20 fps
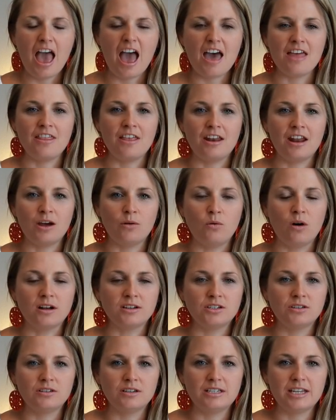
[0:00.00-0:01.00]
And then I
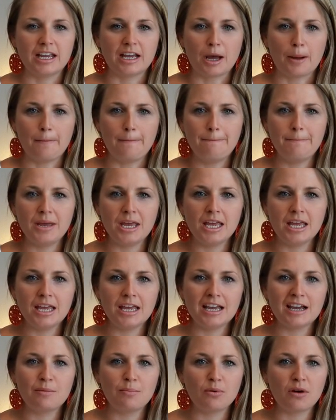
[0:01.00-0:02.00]
want you to take a
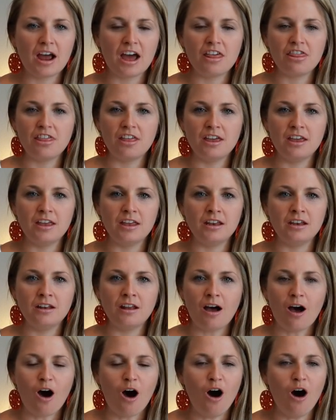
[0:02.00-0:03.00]
big breath
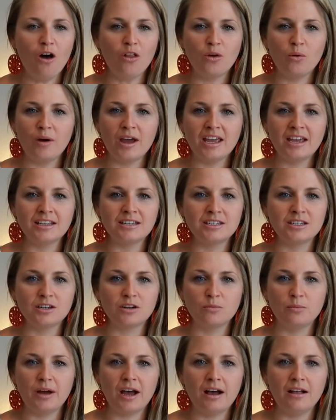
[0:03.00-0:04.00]
in all the way into
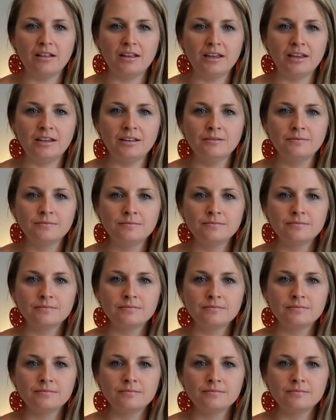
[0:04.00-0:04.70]
your belly.